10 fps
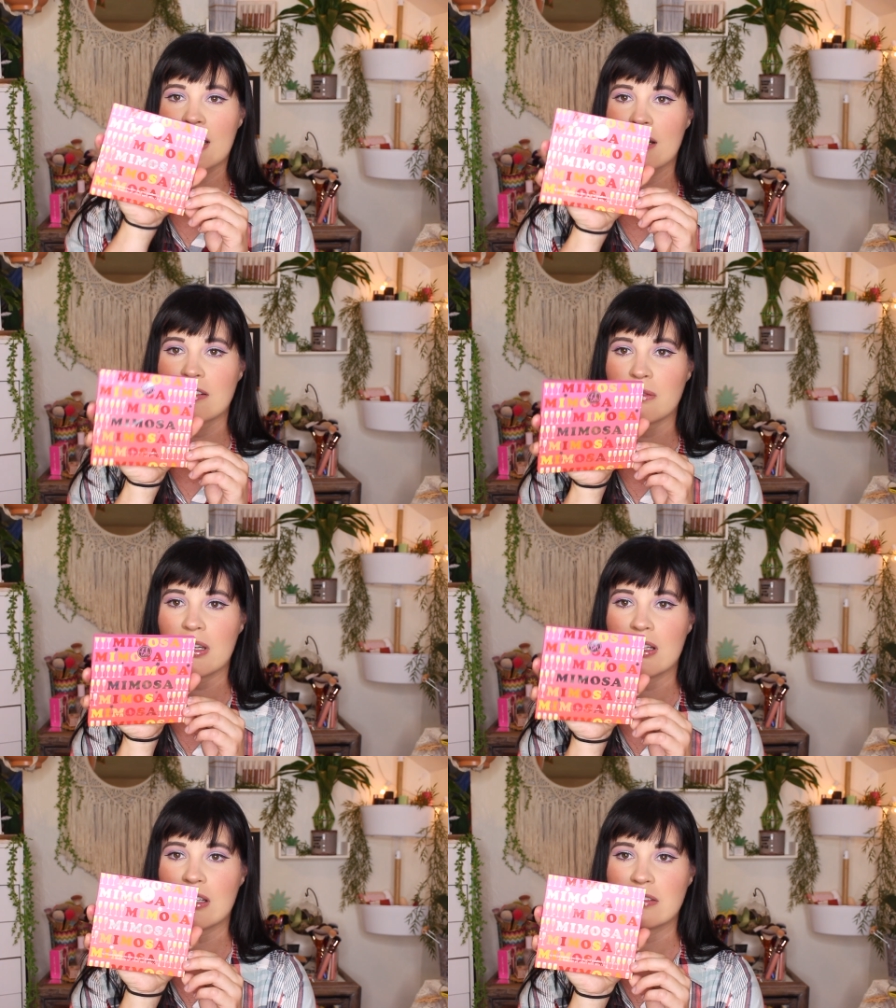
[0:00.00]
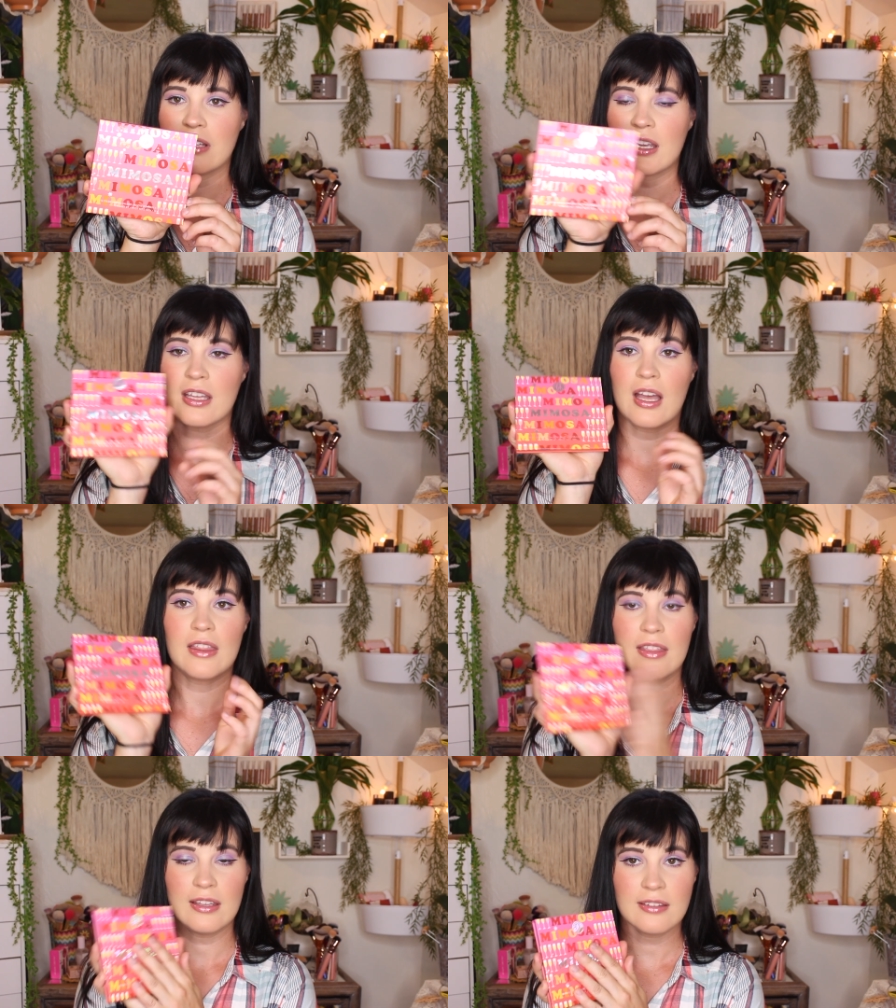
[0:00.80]
Here's what it looks like.
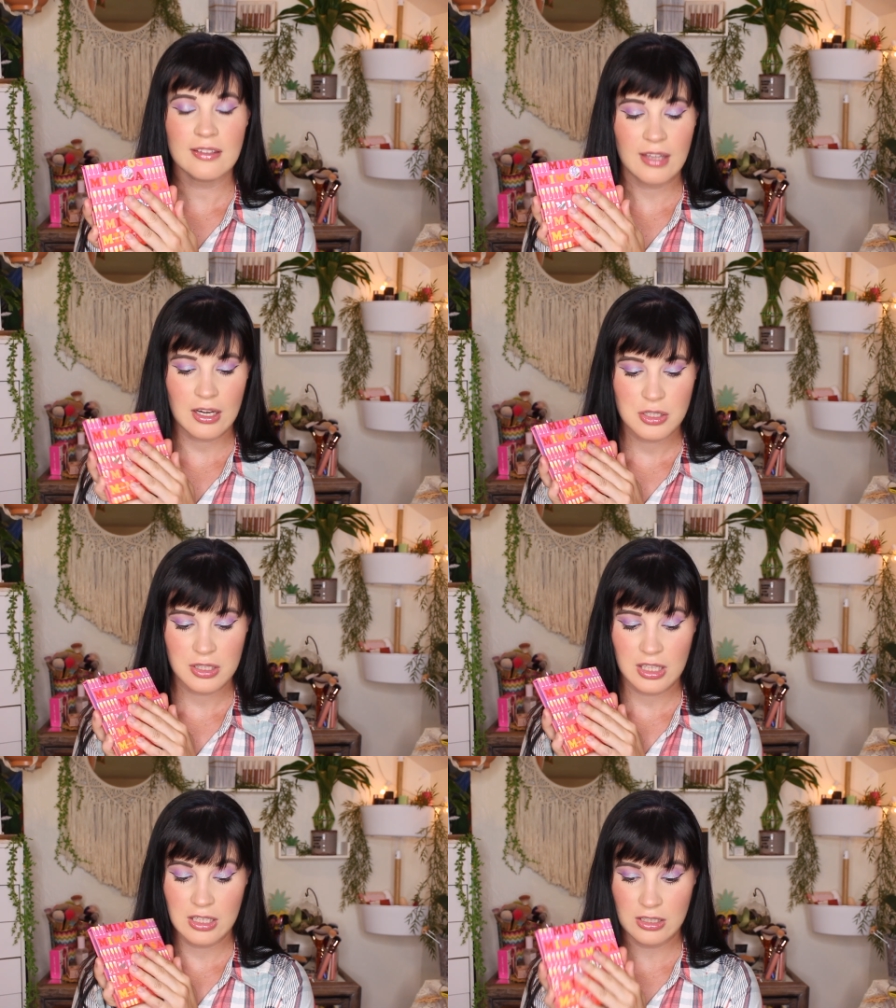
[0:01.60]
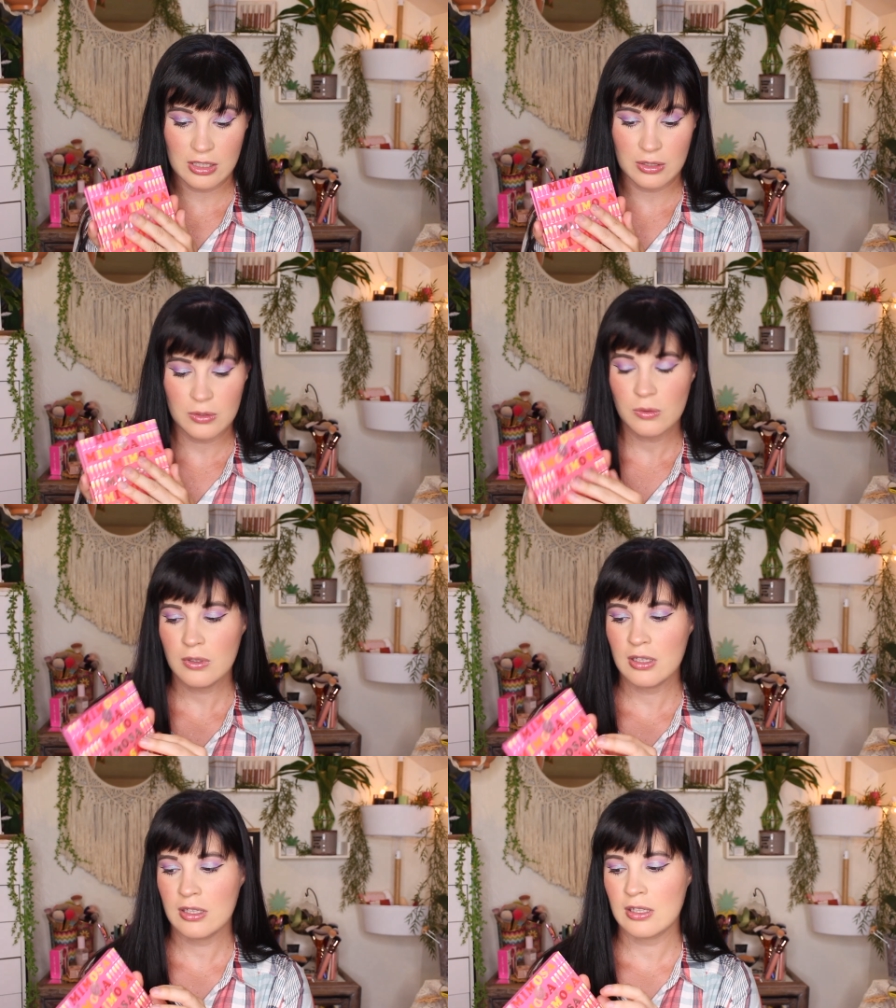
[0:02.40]
This is actually new.